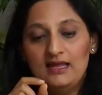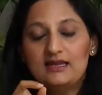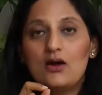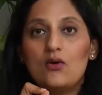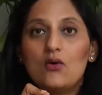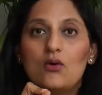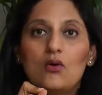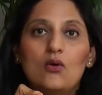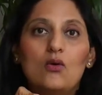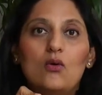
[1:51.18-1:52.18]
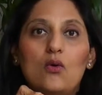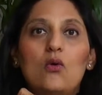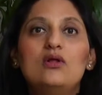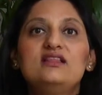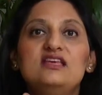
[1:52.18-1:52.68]
Now,
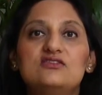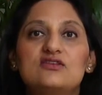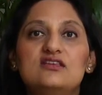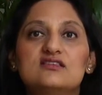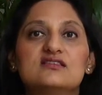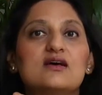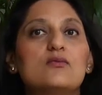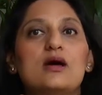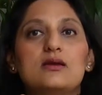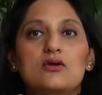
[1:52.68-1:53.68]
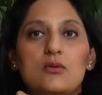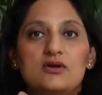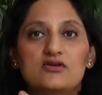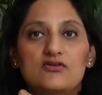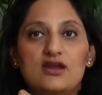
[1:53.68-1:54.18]
all these reasons have one
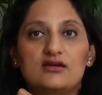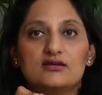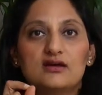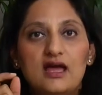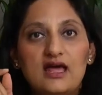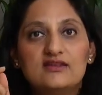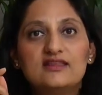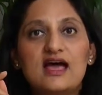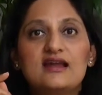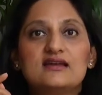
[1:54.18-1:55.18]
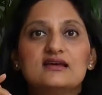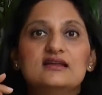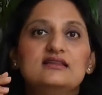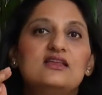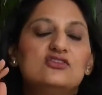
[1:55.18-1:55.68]
common trait, that
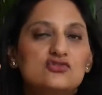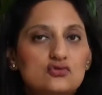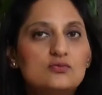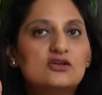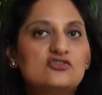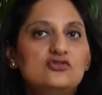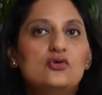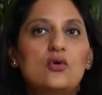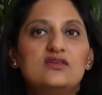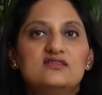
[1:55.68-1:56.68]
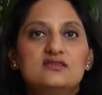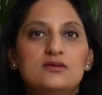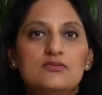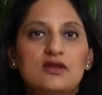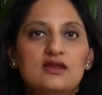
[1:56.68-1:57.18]
there is too much noise in
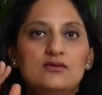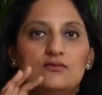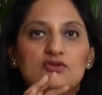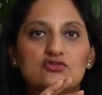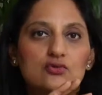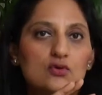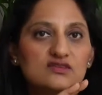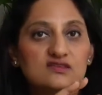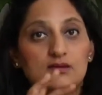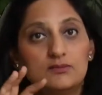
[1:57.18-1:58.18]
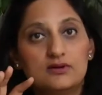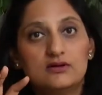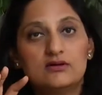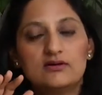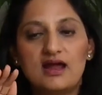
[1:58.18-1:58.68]
the brain which causes a
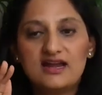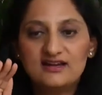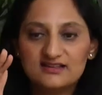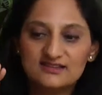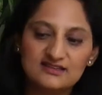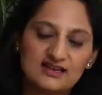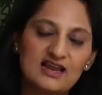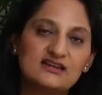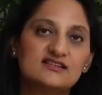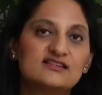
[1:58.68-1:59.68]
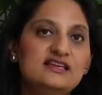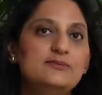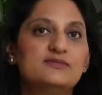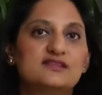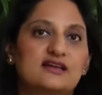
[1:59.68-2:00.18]
blur and doesn't let
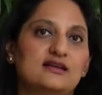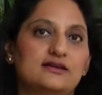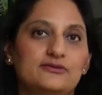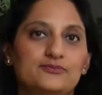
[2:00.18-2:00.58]
sleep settle in.